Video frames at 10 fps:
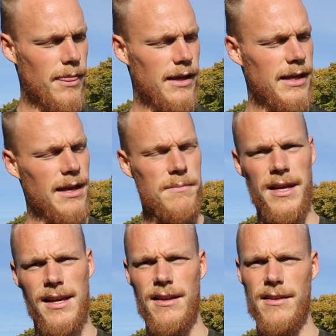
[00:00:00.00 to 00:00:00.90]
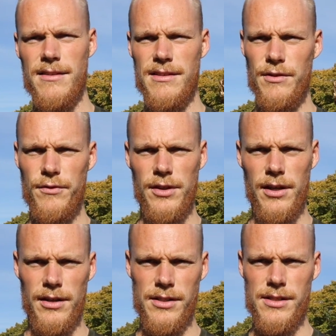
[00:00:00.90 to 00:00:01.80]
He can make it in different
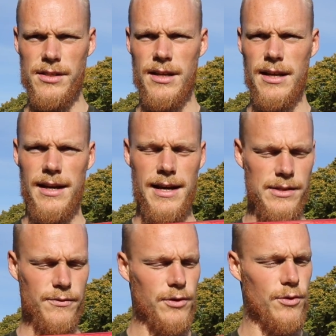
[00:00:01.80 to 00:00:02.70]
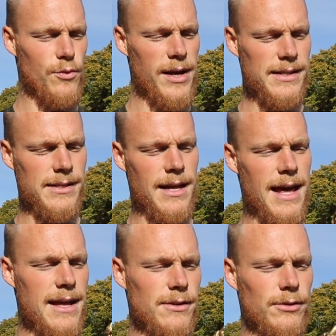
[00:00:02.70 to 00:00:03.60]
colors, and I asked for the red
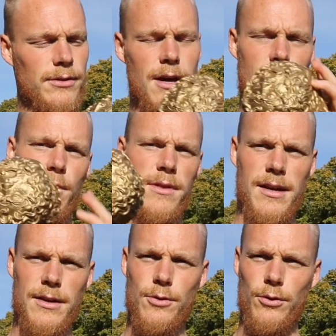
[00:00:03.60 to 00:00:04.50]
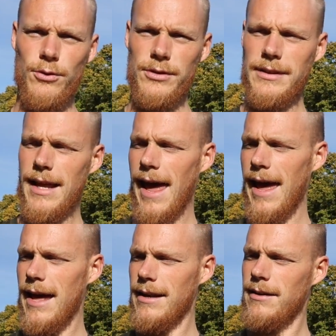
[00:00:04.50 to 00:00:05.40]
handle with a golden
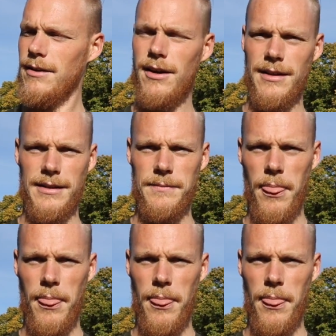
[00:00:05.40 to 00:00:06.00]
head on it.